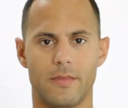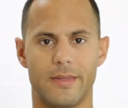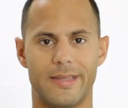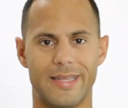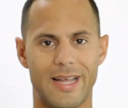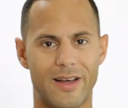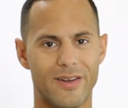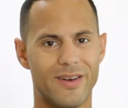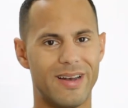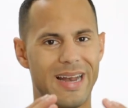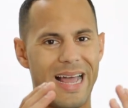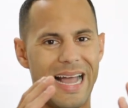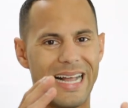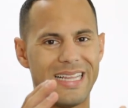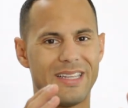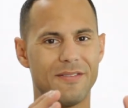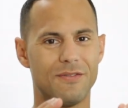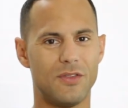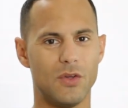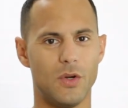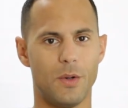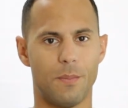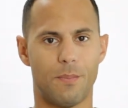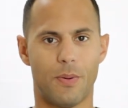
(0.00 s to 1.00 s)
Now on an active
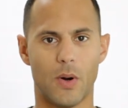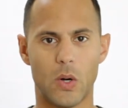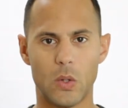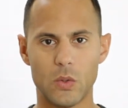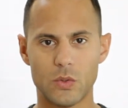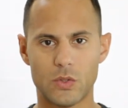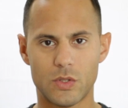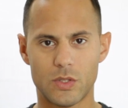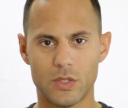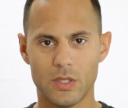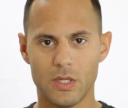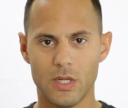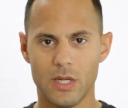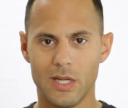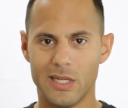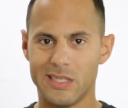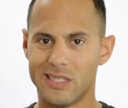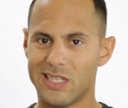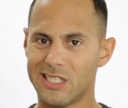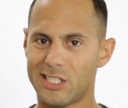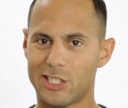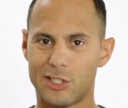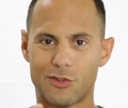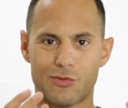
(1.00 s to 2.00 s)
duty post,
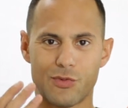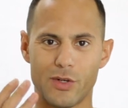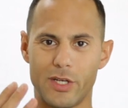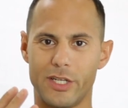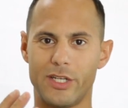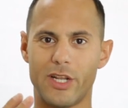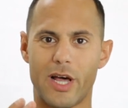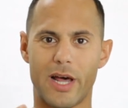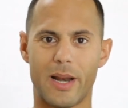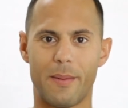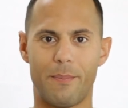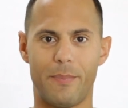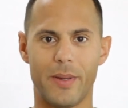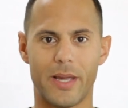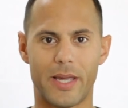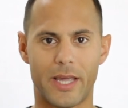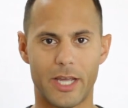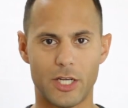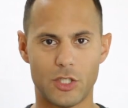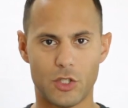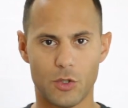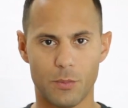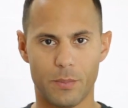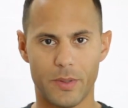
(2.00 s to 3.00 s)
this is really not a big
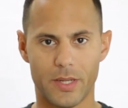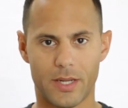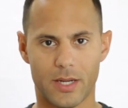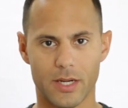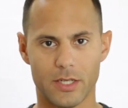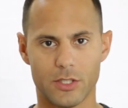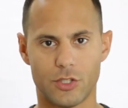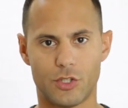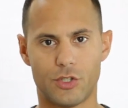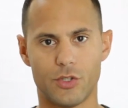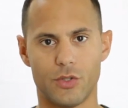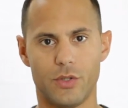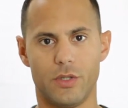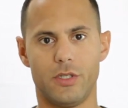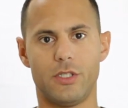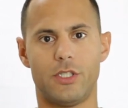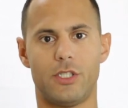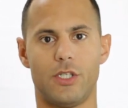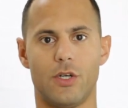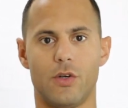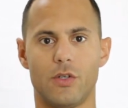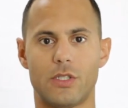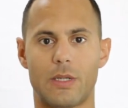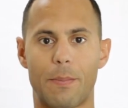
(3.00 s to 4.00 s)
issue because junior
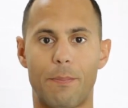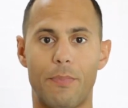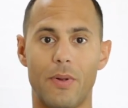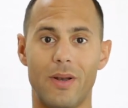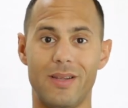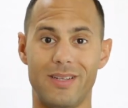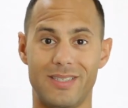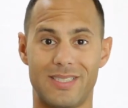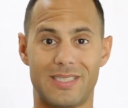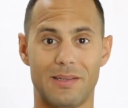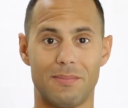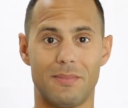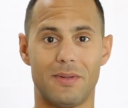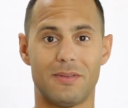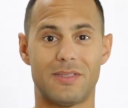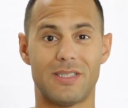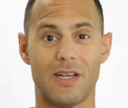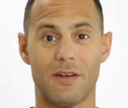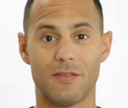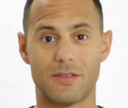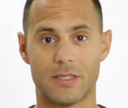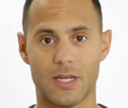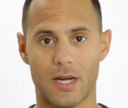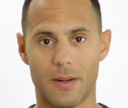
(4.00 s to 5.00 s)
COs are policing
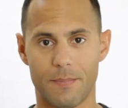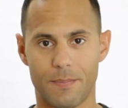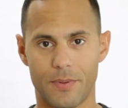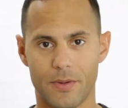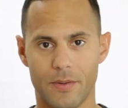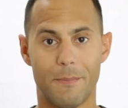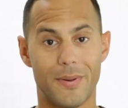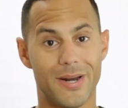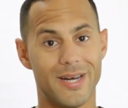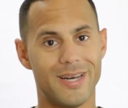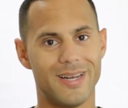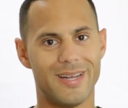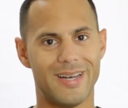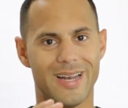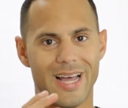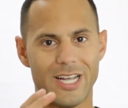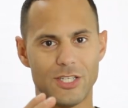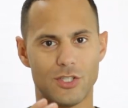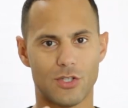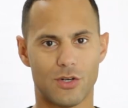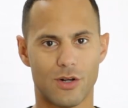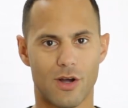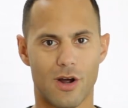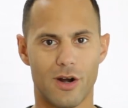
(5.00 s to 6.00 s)
themselves up, but in the
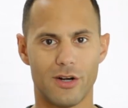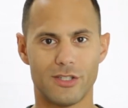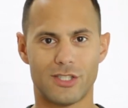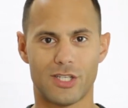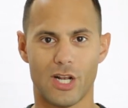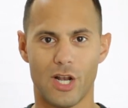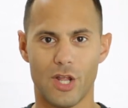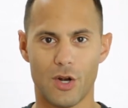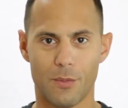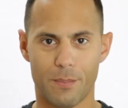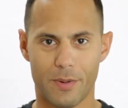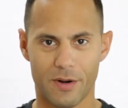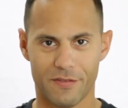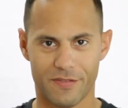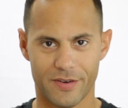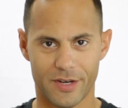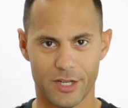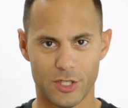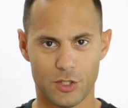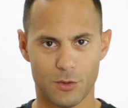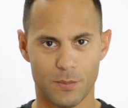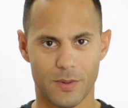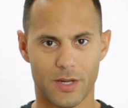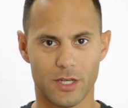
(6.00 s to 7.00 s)
National Guard, it's a little bit of an
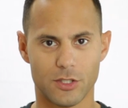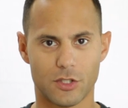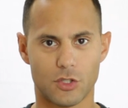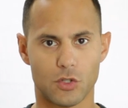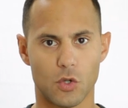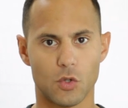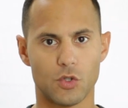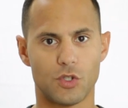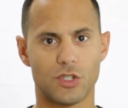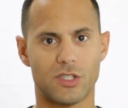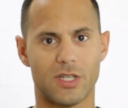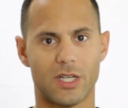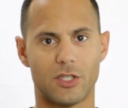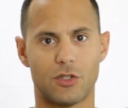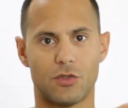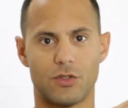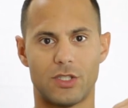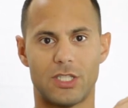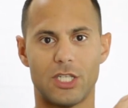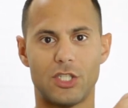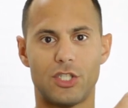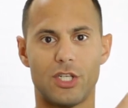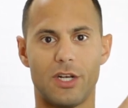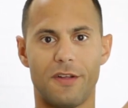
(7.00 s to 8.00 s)
issue because soldiers are
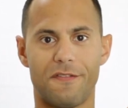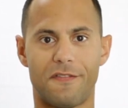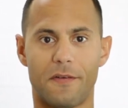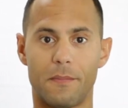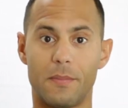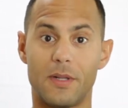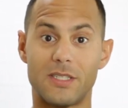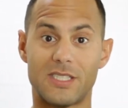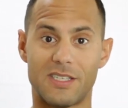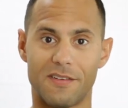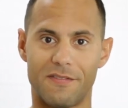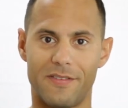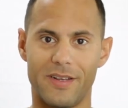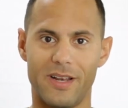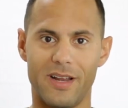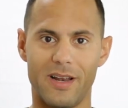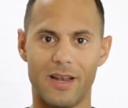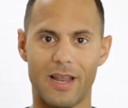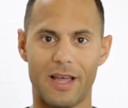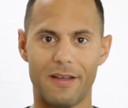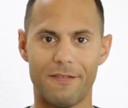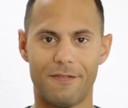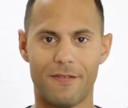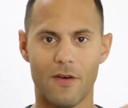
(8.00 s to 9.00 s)
transitioning from the civilian
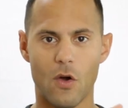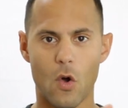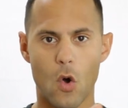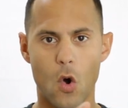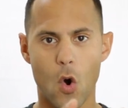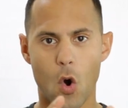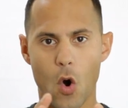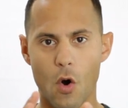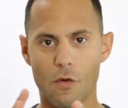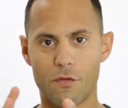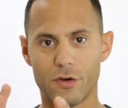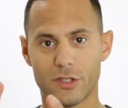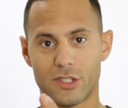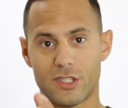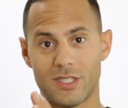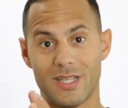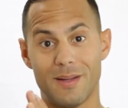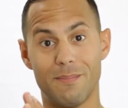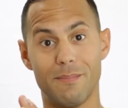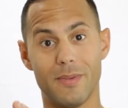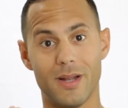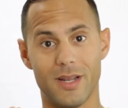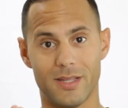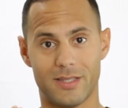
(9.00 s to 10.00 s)
life over to the
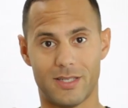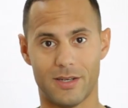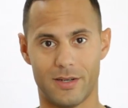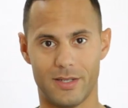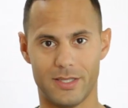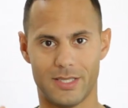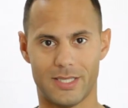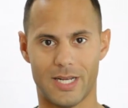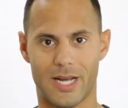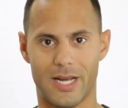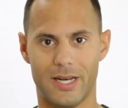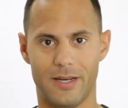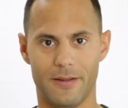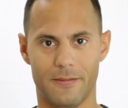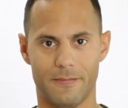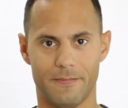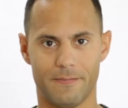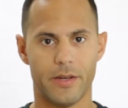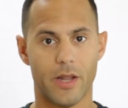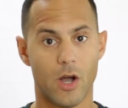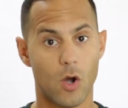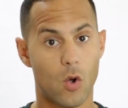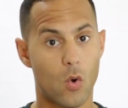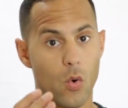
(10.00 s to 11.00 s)
military side.
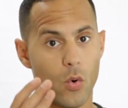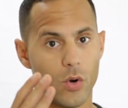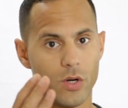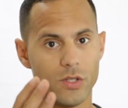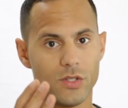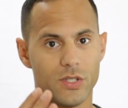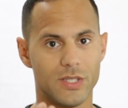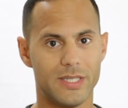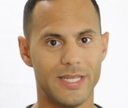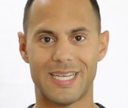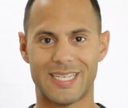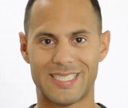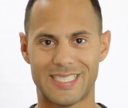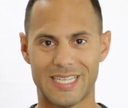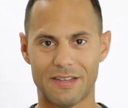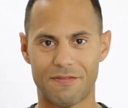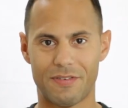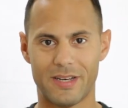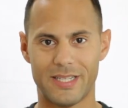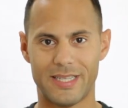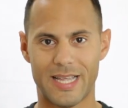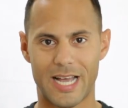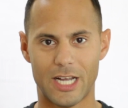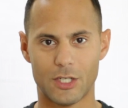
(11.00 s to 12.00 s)
Now, according to
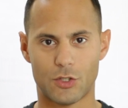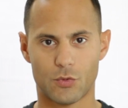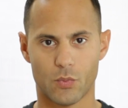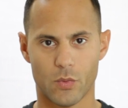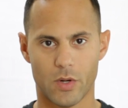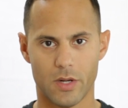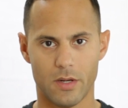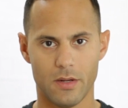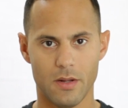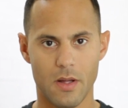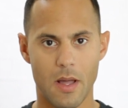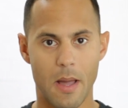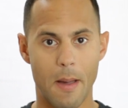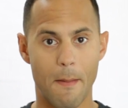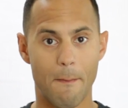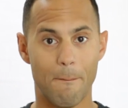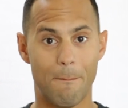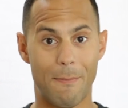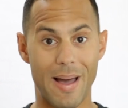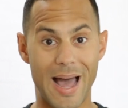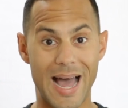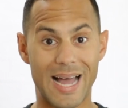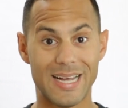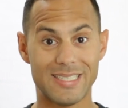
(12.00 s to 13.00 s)
670-1,
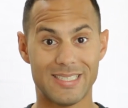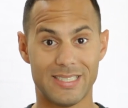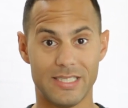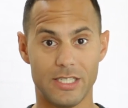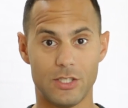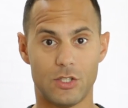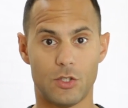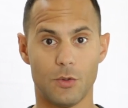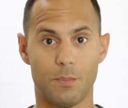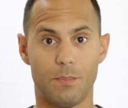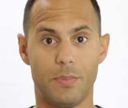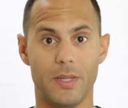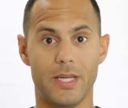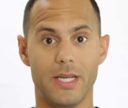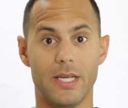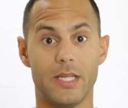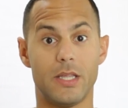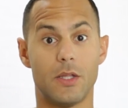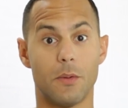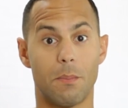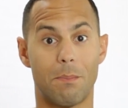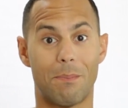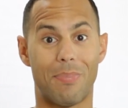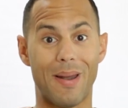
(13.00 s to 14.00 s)
bags need to be
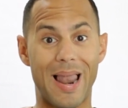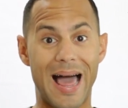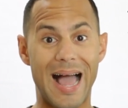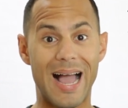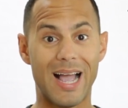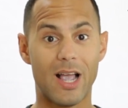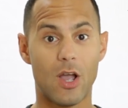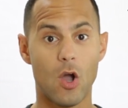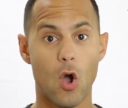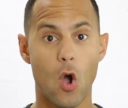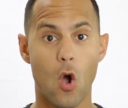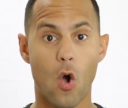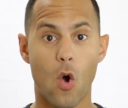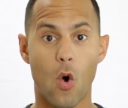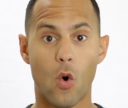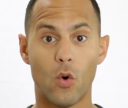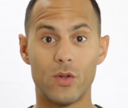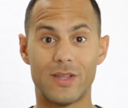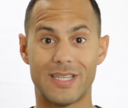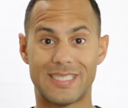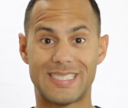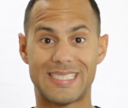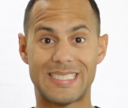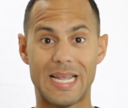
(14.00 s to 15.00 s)
either black or
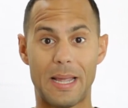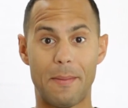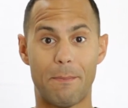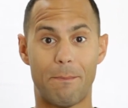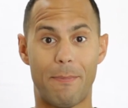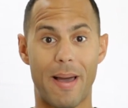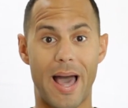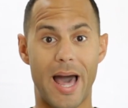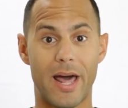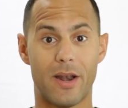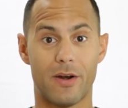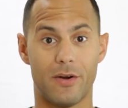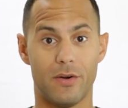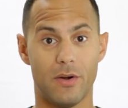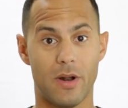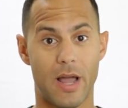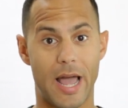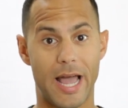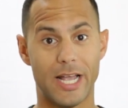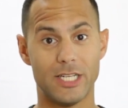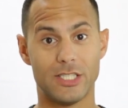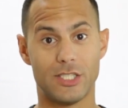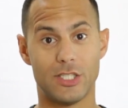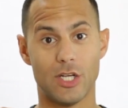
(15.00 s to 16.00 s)
the same pattern
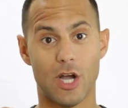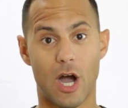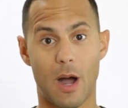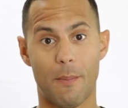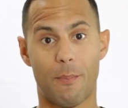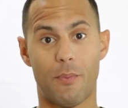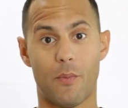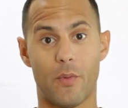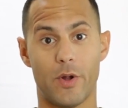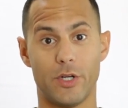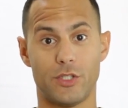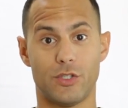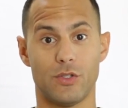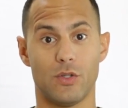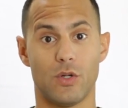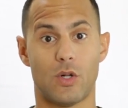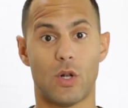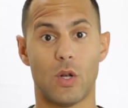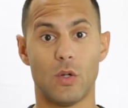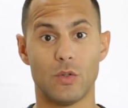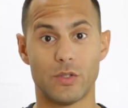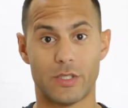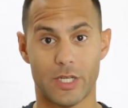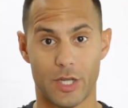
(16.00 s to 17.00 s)
as the operational
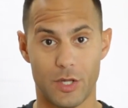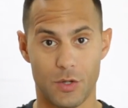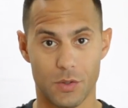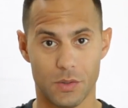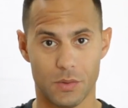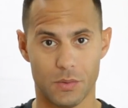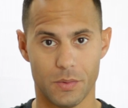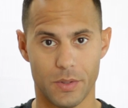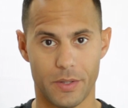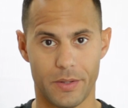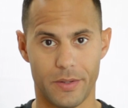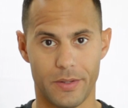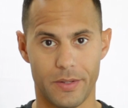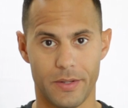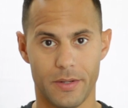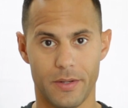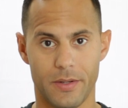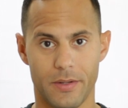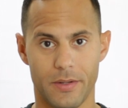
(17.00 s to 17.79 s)
clothes that you're wearing.